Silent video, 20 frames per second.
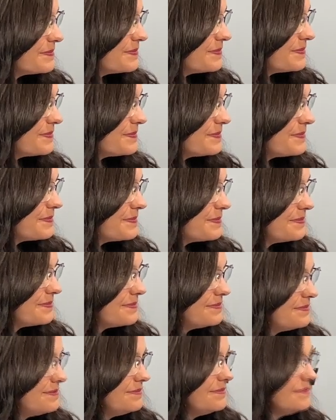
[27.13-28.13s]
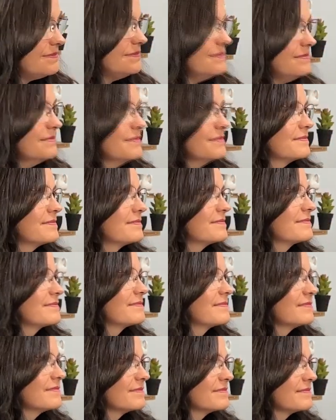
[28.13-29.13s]

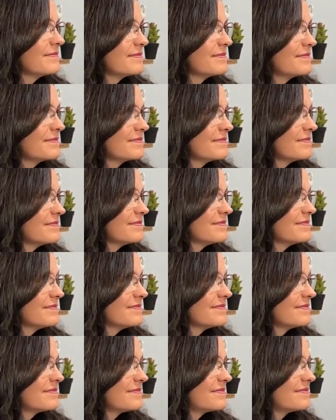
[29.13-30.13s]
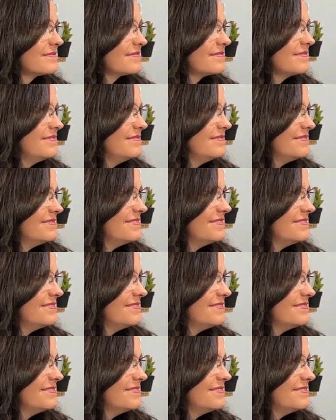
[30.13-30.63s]
[no speech]